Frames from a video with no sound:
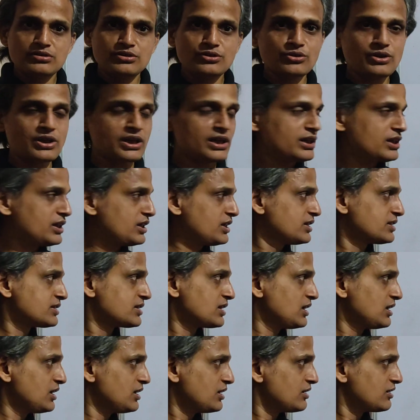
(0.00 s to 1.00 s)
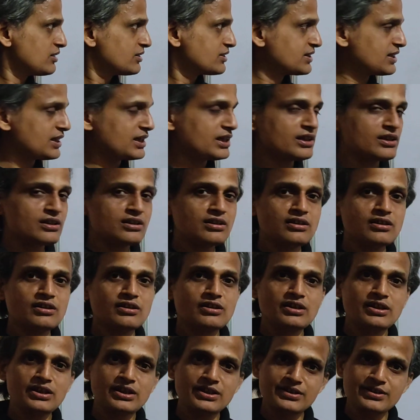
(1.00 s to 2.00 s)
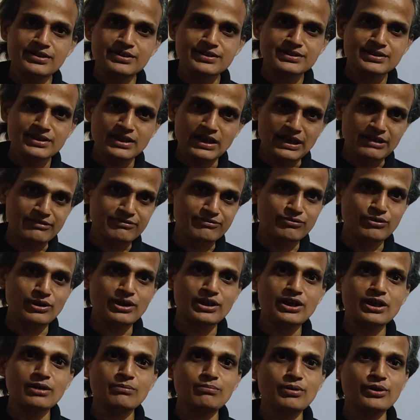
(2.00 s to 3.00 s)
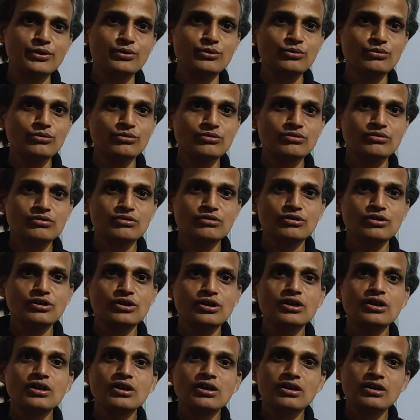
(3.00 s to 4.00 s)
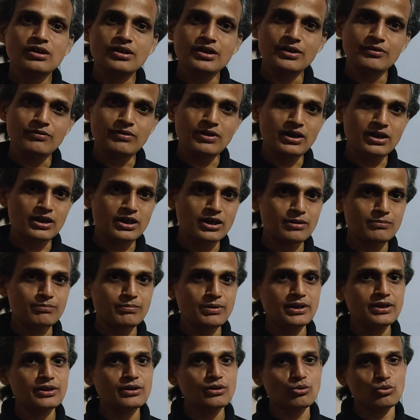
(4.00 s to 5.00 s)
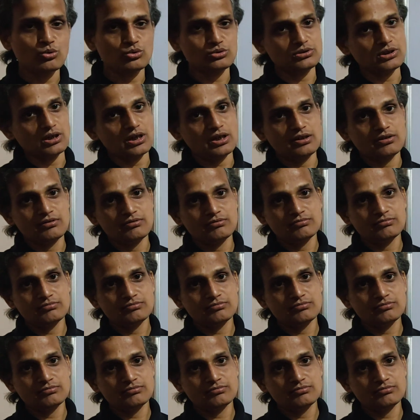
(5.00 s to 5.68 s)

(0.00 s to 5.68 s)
You can easily say it is FYW divided by root 3